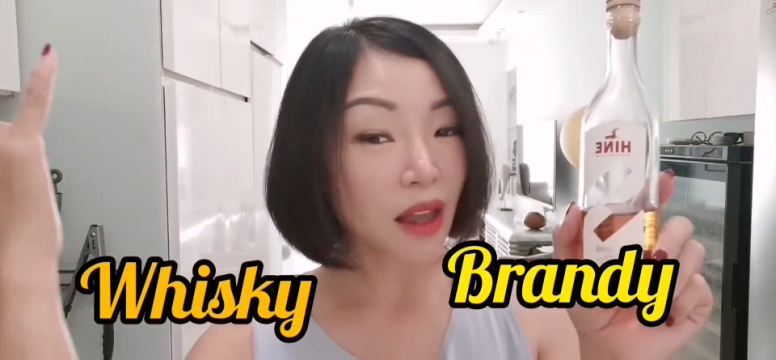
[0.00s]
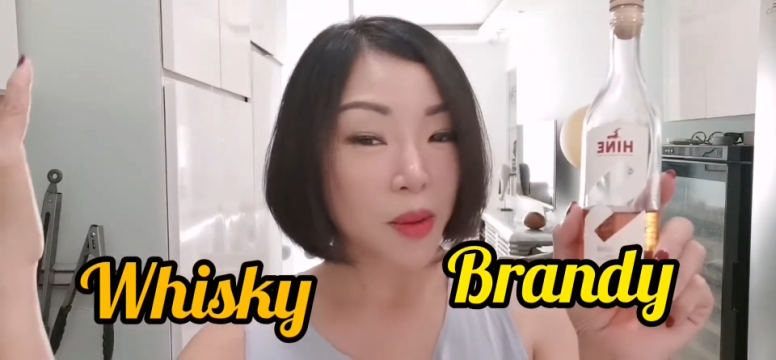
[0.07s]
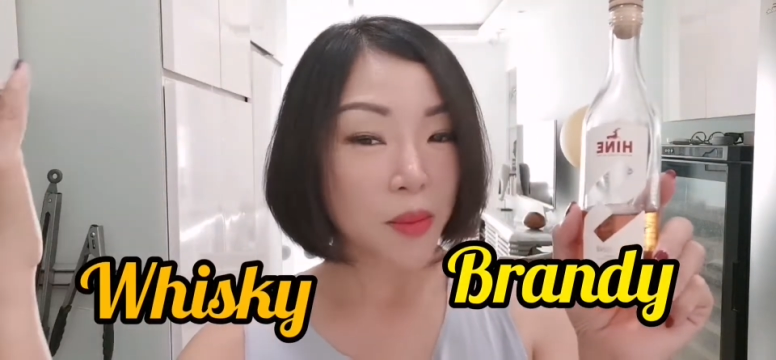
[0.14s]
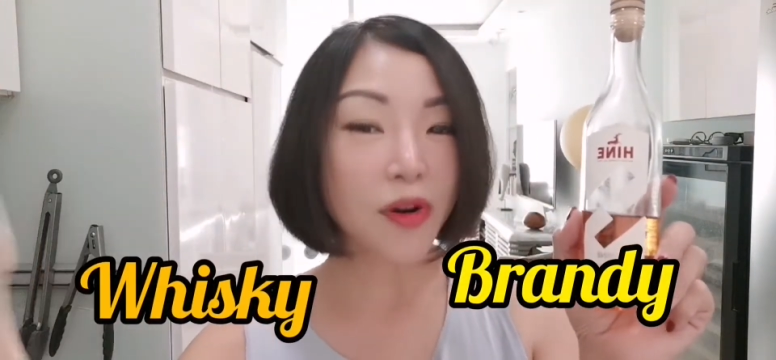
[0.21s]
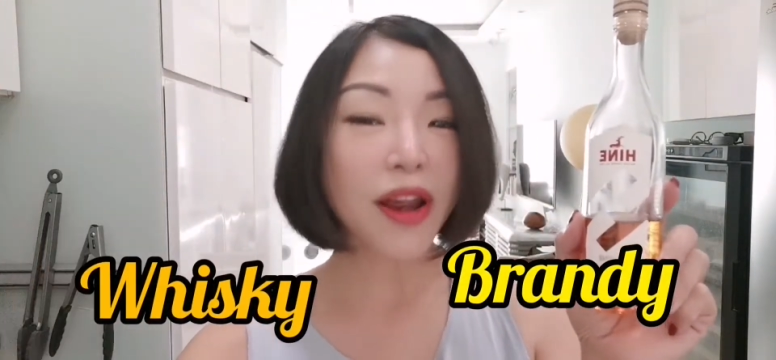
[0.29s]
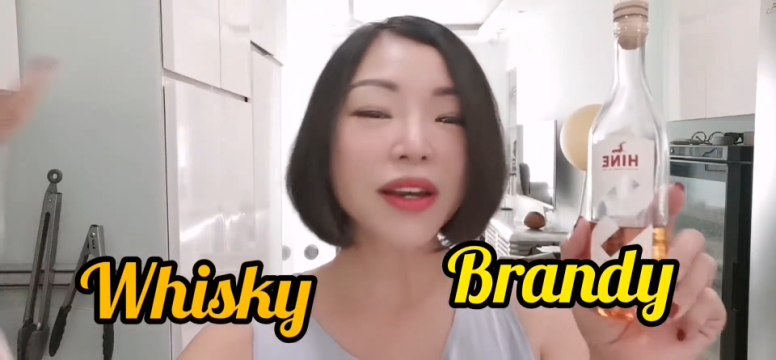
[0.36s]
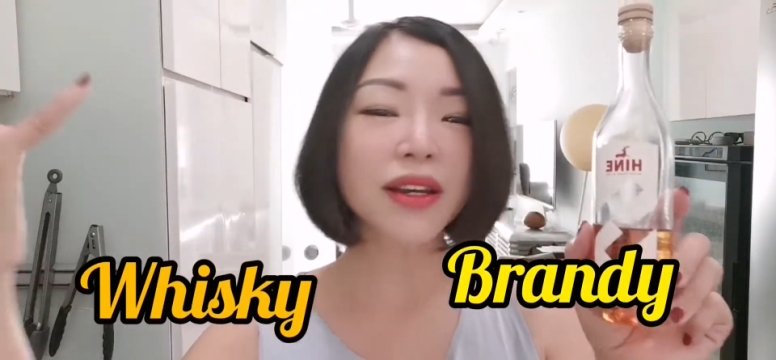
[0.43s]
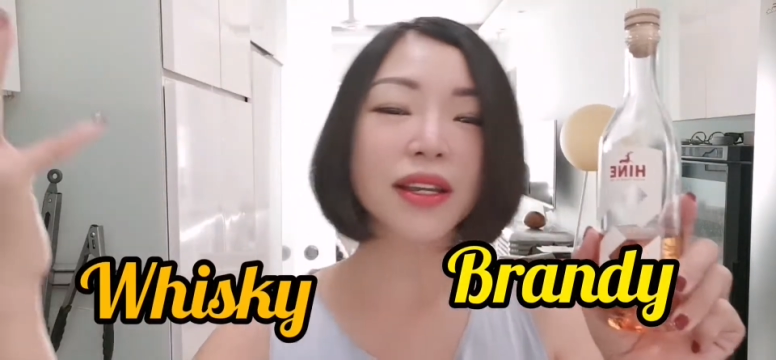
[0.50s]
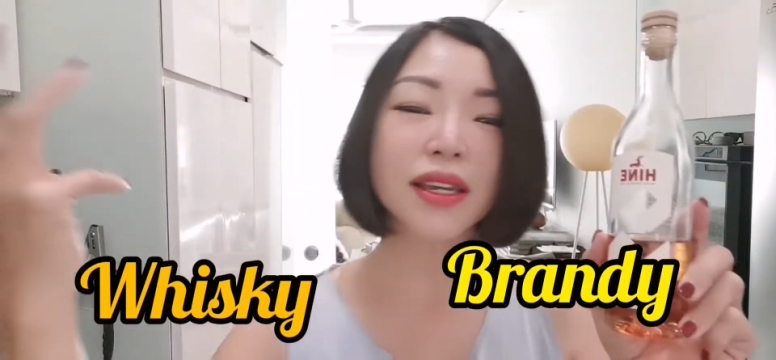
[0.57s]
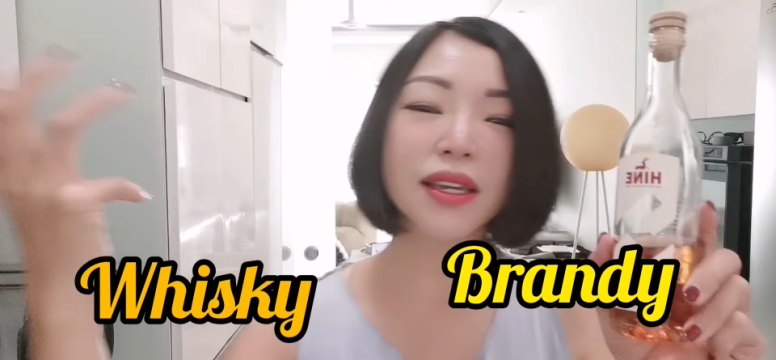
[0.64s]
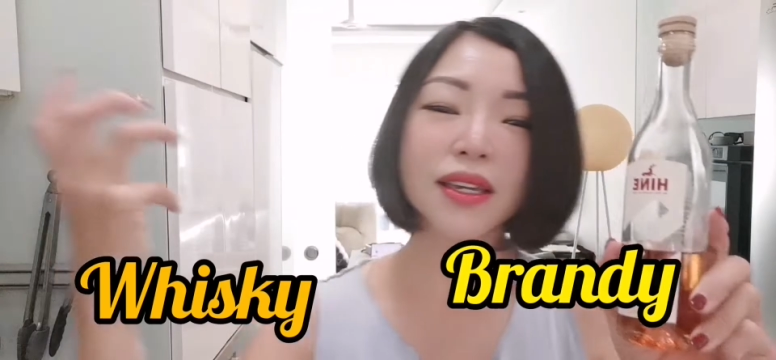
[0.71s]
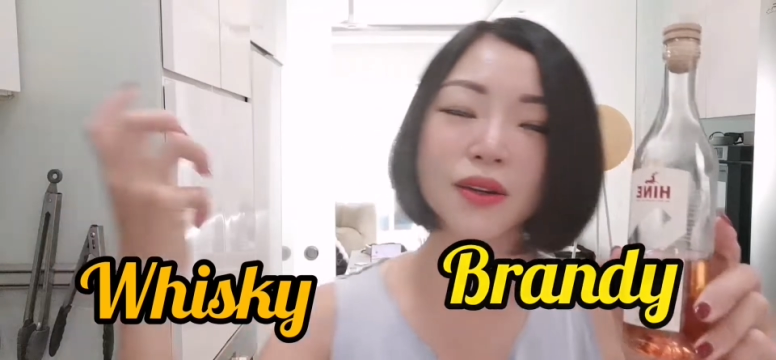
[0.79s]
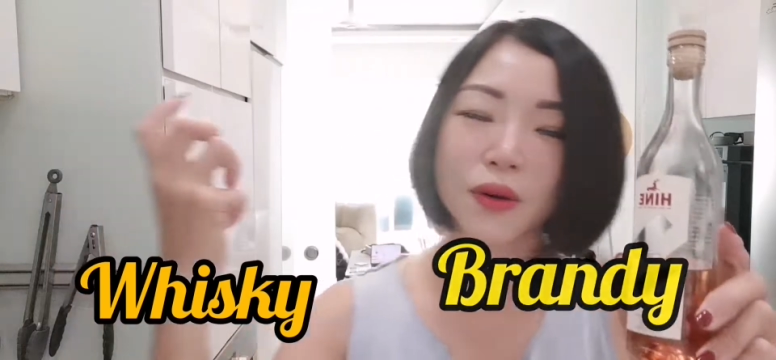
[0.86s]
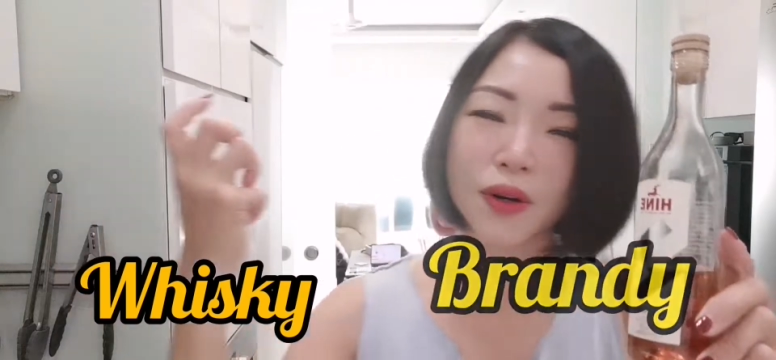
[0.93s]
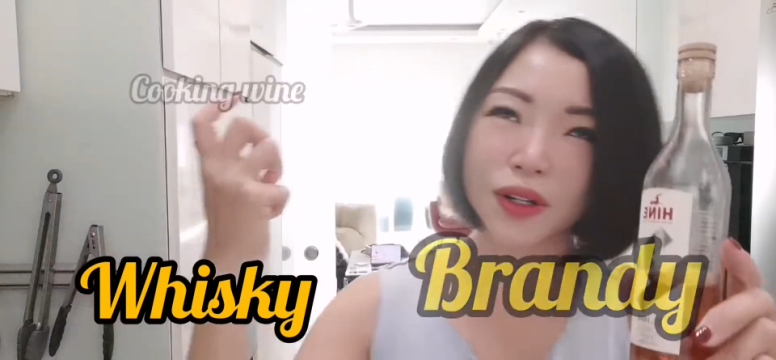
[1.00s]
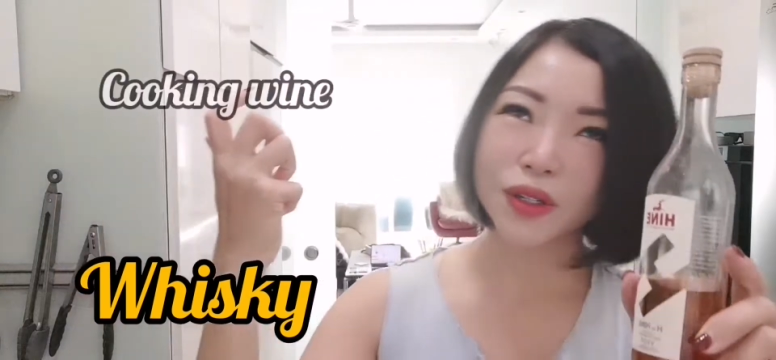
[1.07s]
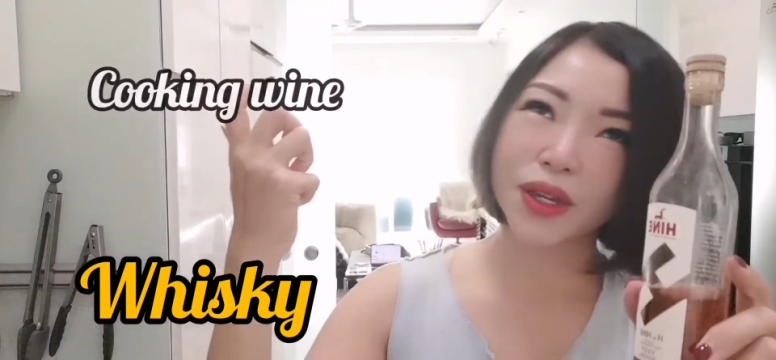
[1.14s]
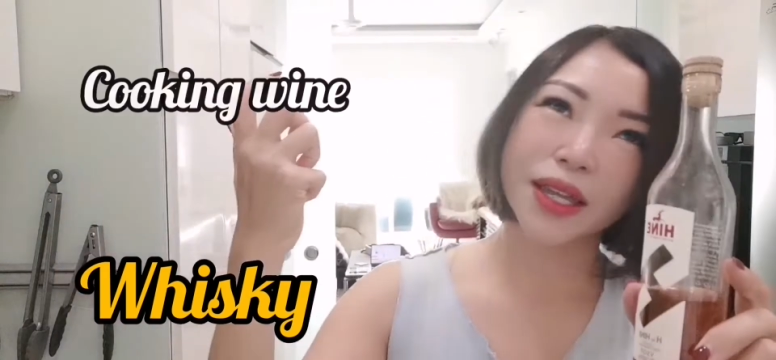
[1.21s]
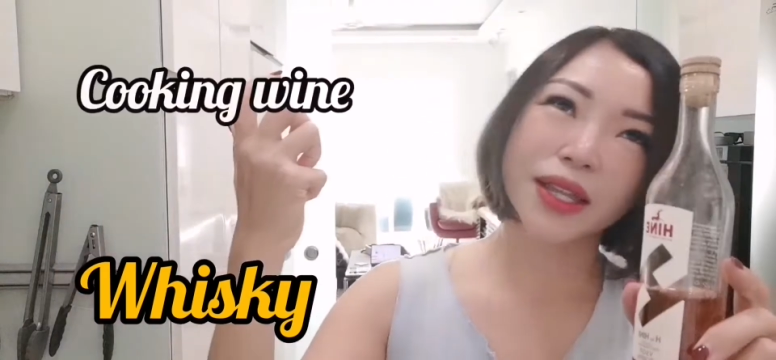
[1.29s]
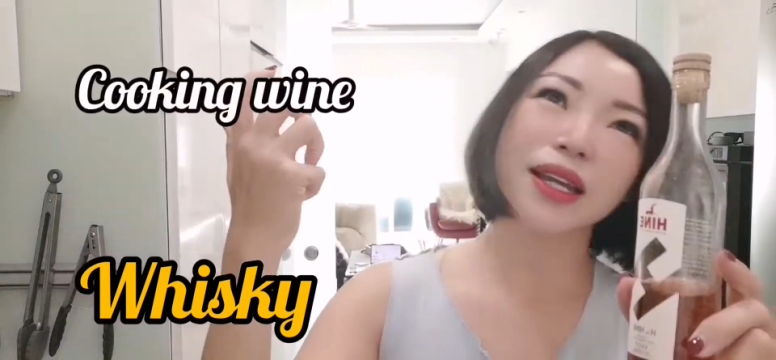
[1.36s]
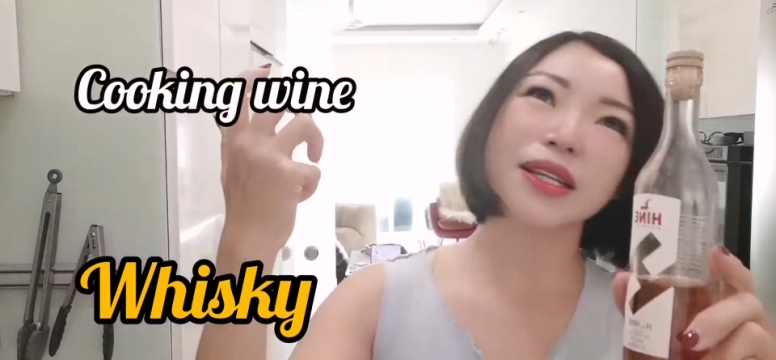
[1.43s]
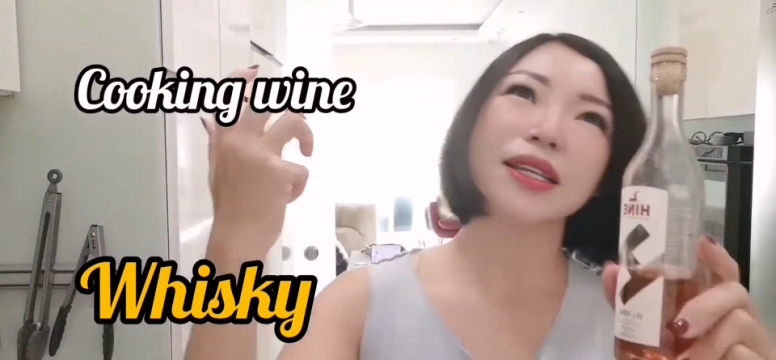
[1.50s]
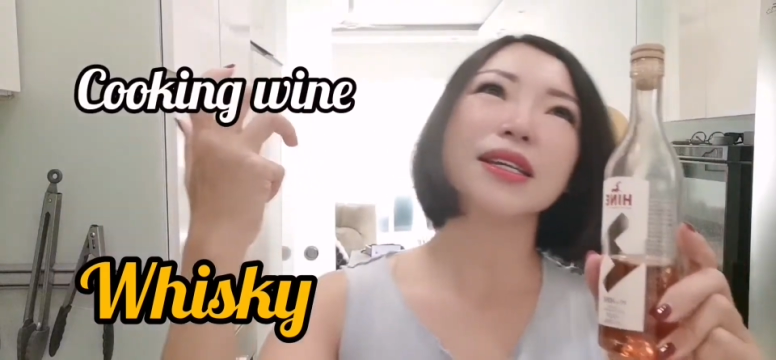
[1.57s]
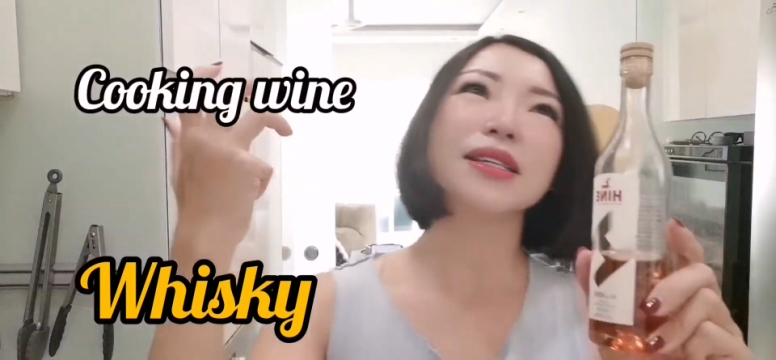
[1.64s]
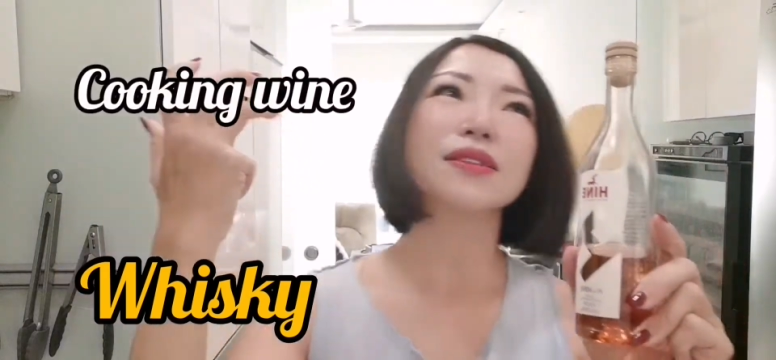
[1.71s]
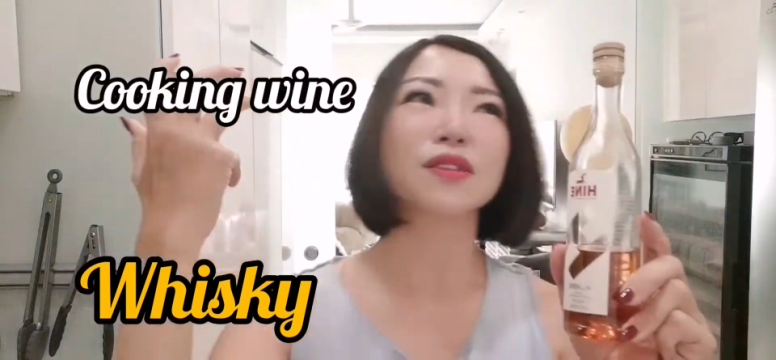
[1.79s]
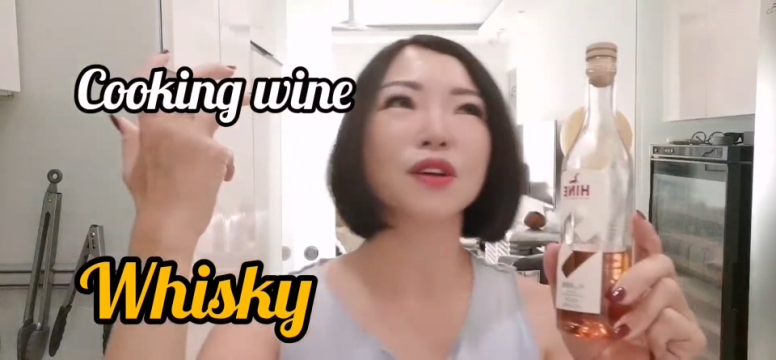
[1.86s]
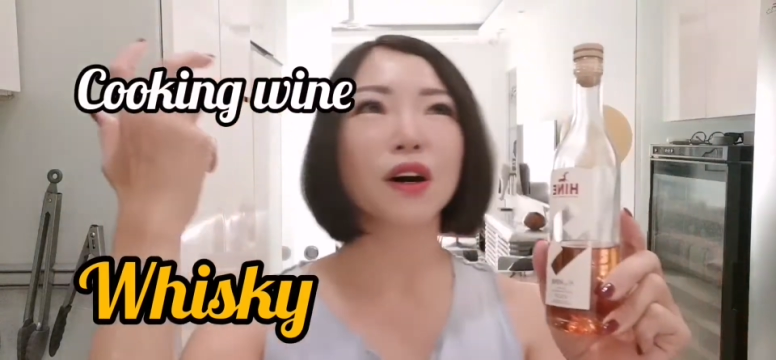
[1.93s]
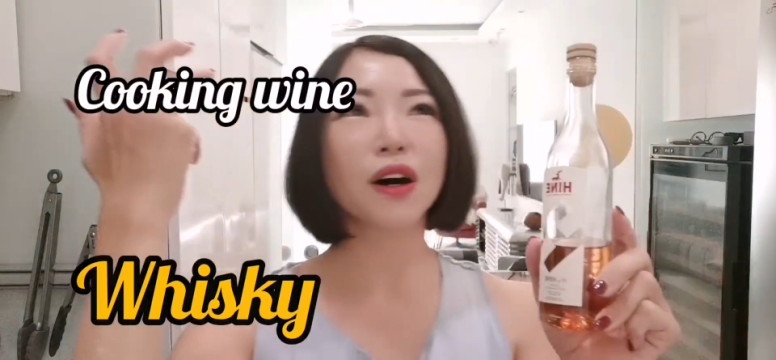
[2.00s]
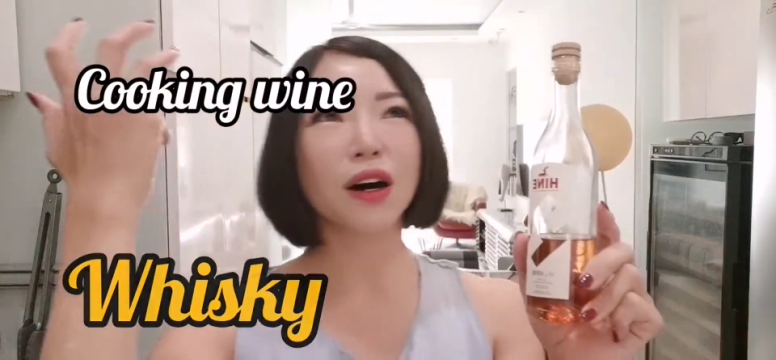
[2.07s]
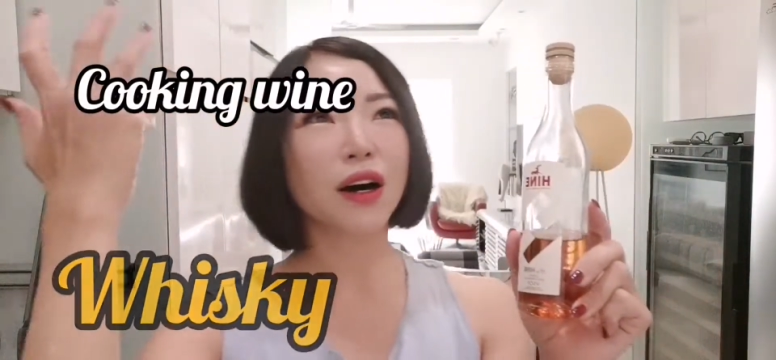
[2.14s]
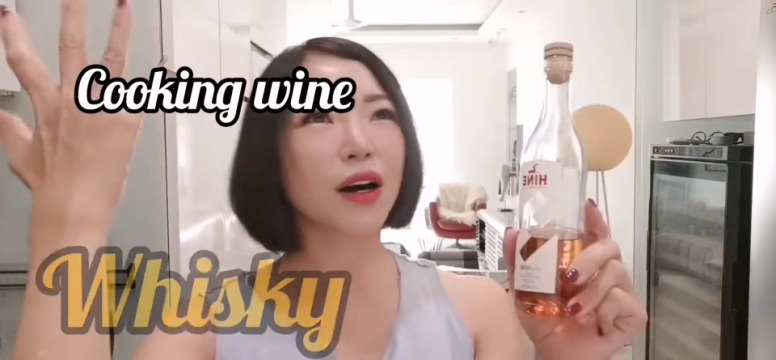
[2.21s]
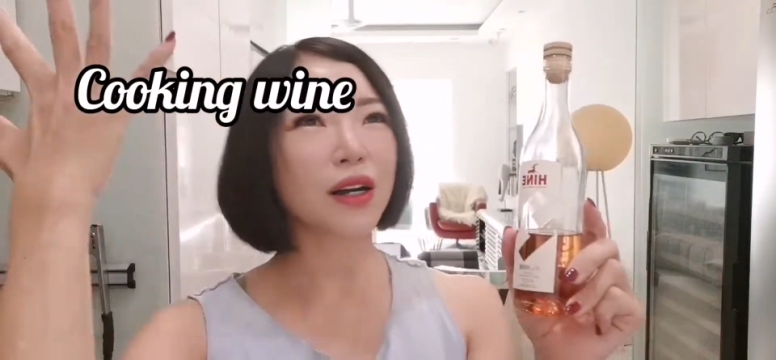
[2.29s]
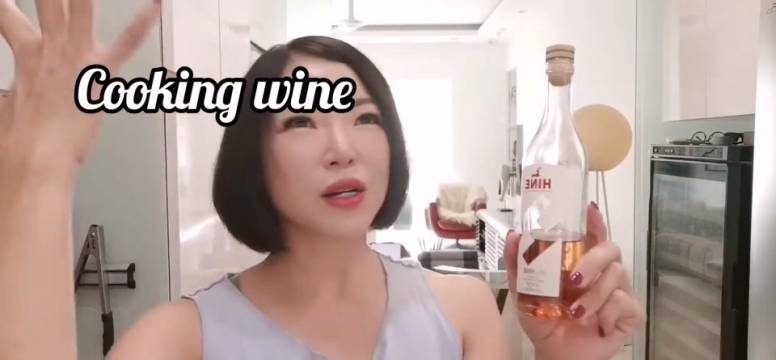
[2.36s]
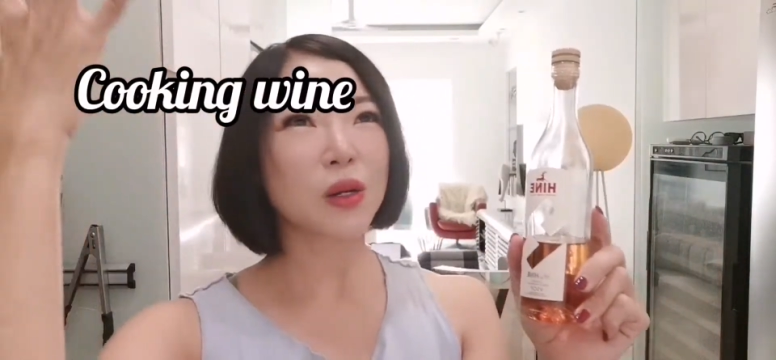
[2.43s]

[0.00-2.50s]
brandy, or you can add in the